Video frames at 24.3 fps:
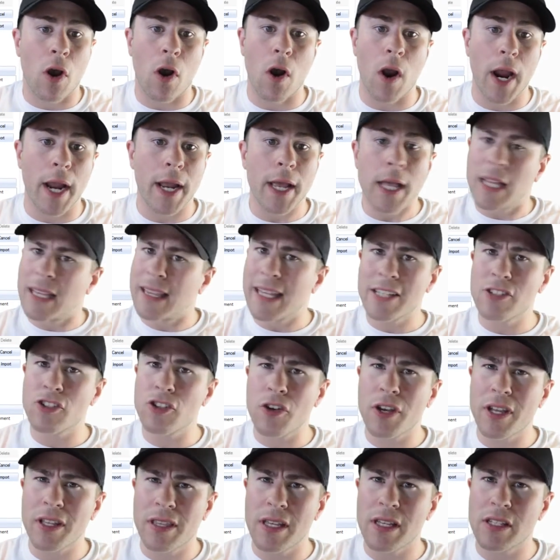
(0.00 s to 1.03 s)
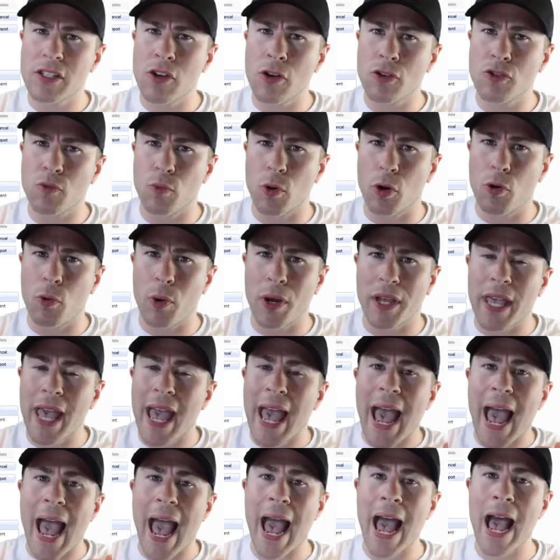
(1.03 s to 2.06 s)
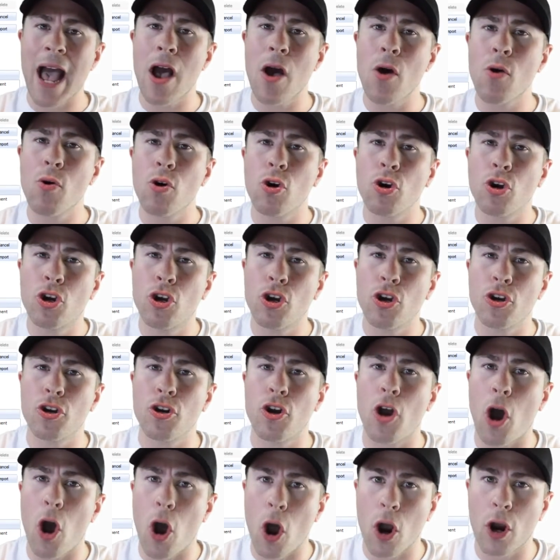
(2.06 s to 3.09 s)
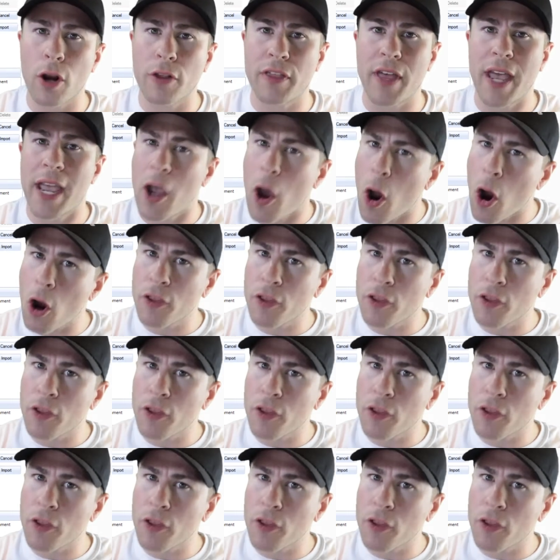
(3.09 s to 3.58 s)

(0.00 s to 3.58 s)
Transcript: All right, let's look at these notes real quick. How good are they?